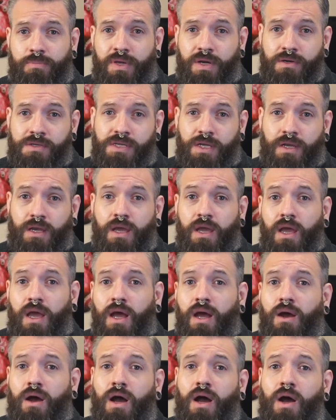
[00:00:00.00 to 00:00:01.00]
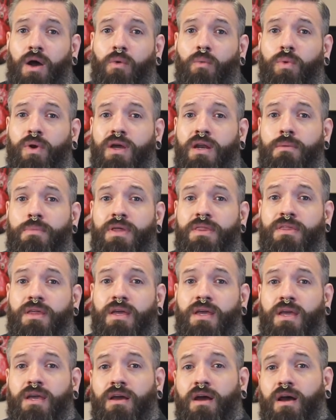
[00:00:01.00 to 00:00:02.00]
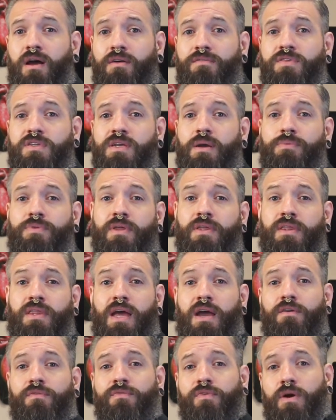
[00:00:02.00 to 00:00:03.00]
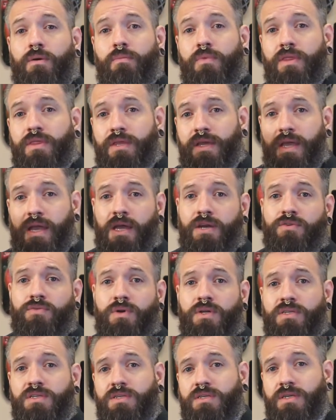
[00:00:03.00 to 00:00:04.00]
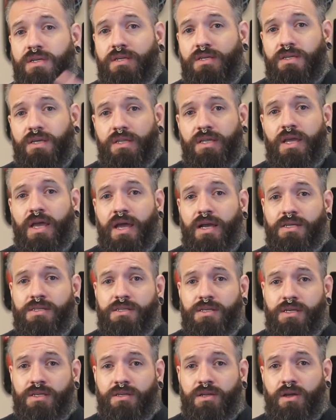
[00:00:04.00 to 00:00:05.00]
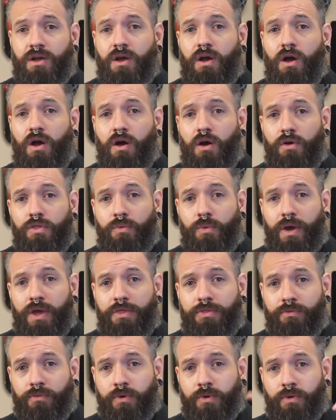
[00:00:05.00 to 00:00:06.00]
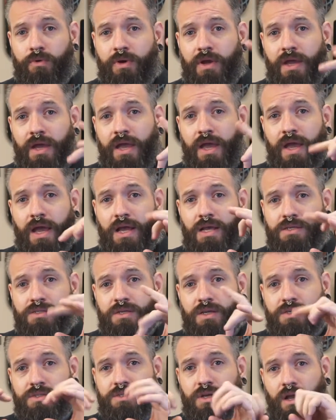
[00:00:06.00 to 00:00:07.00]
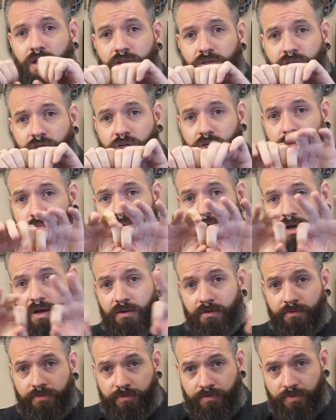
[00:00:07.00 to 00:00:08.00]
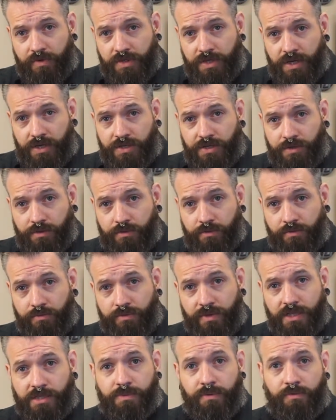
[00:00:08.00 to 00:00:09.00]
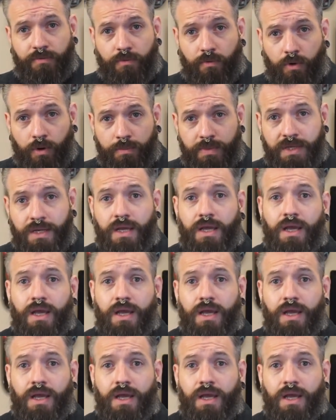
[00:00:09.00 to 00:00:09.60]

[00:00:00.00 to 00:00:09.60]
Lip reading: piercing, we're going to be thinking of something that from the entrance to the exit, all the way through, has a solid tube of tissue that's been formed.